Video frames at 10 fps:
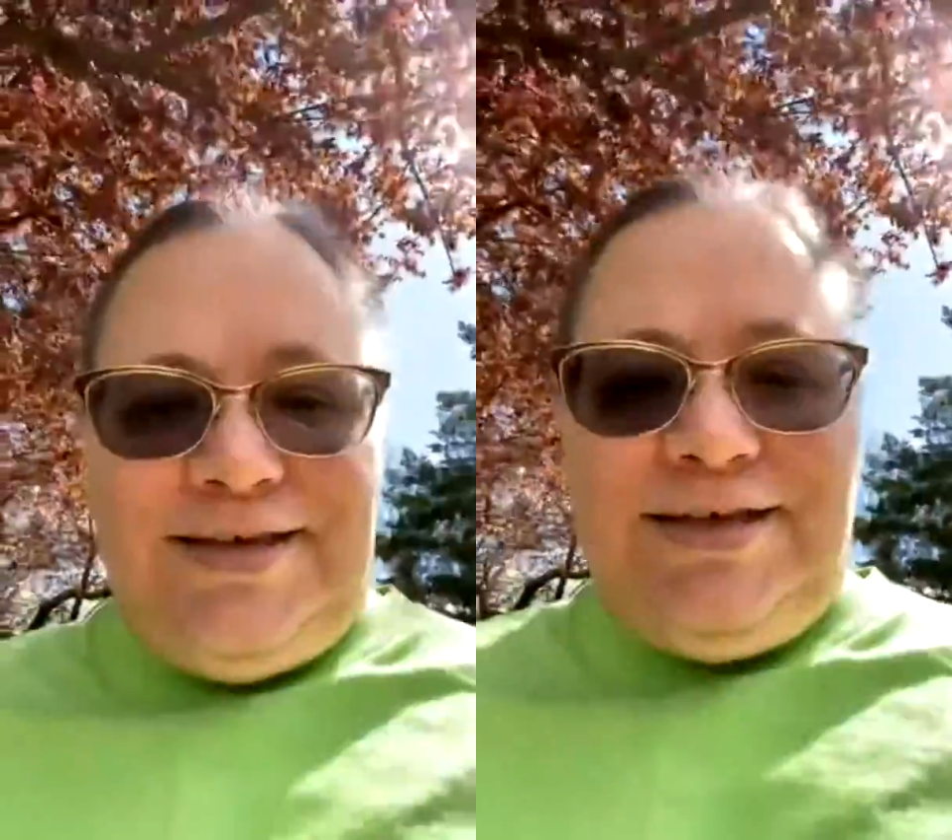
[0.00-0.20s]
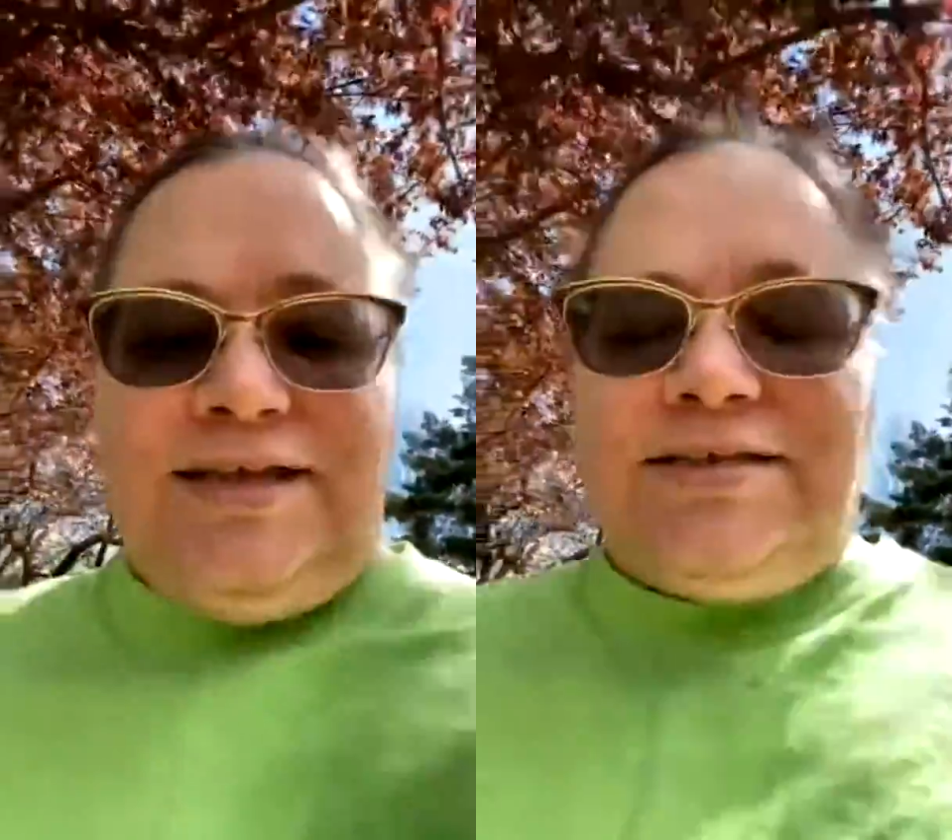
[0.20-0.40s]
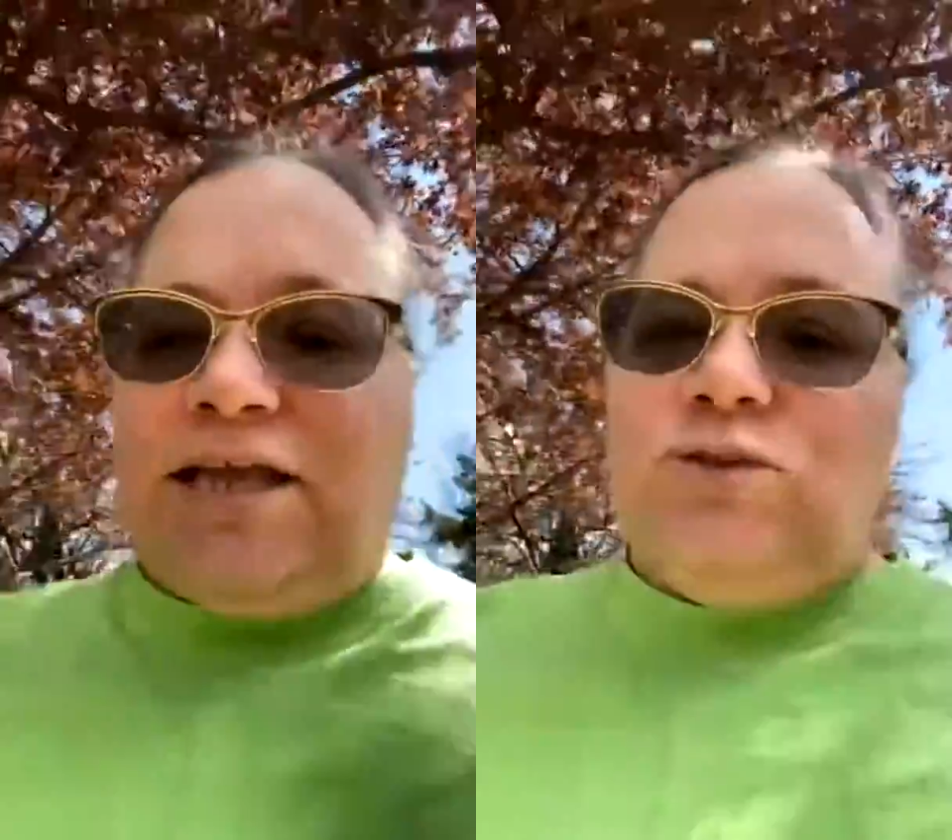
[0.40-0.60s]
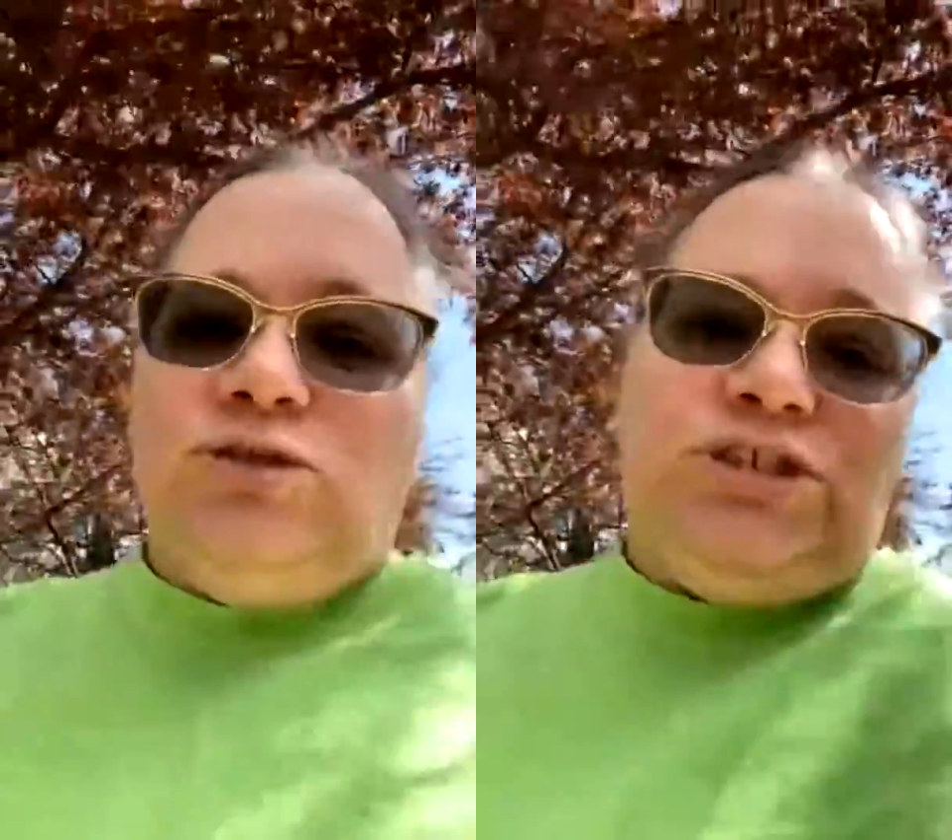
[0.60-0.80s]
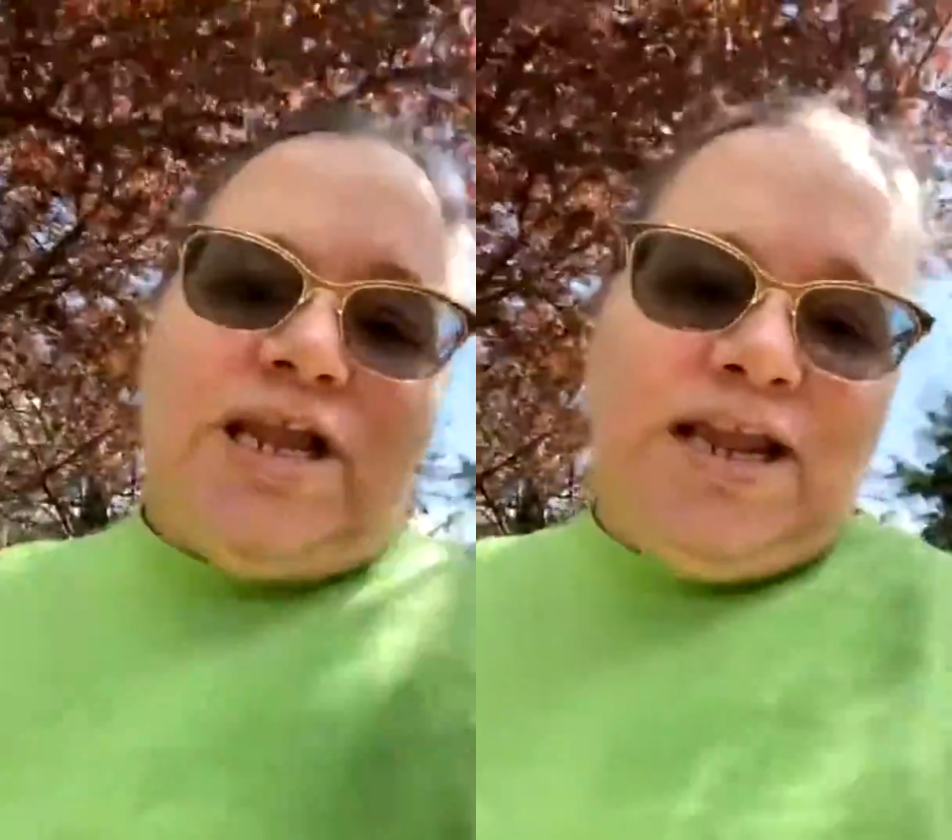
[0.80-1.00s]
The schedule
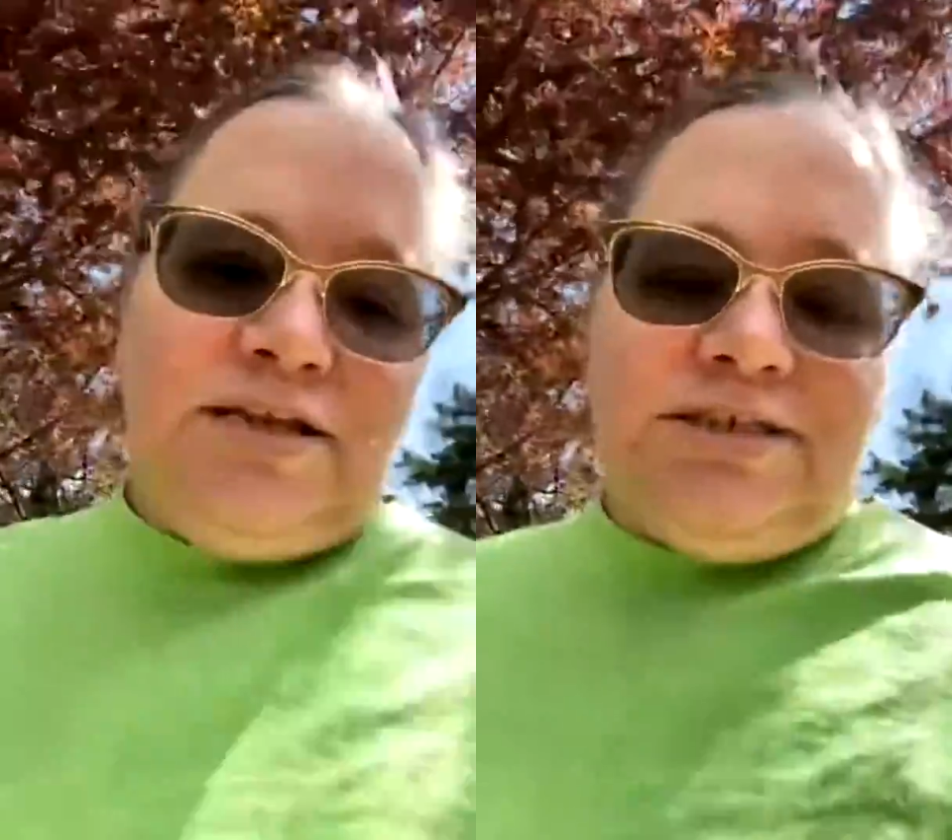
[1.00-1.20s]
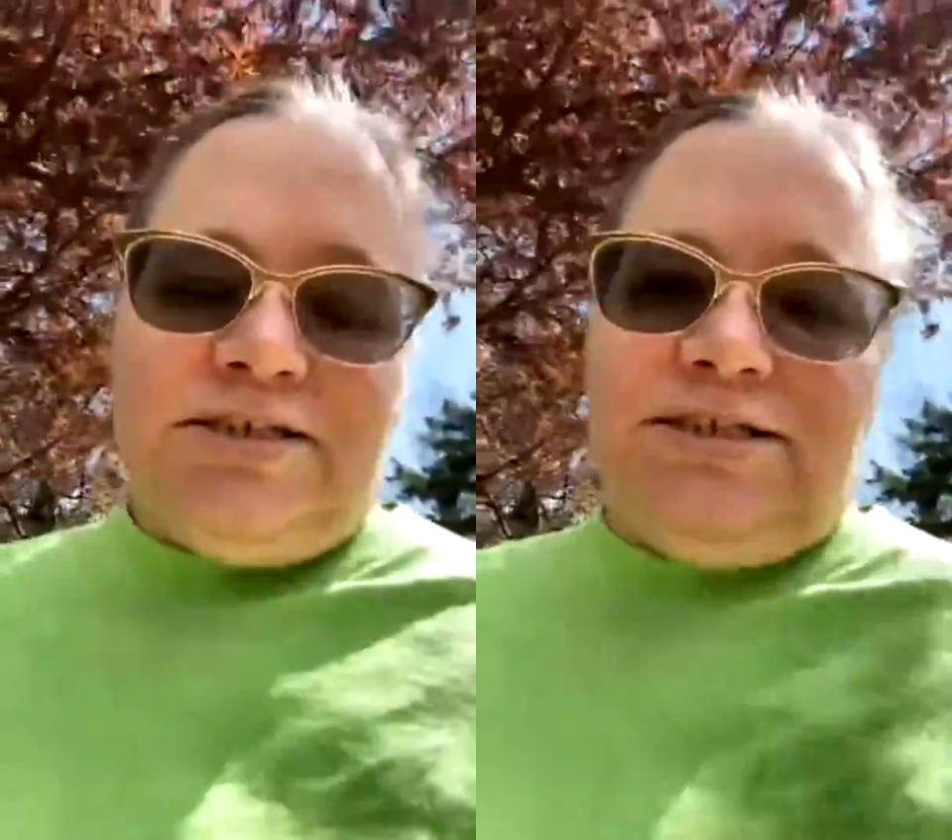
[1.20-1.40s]
changed,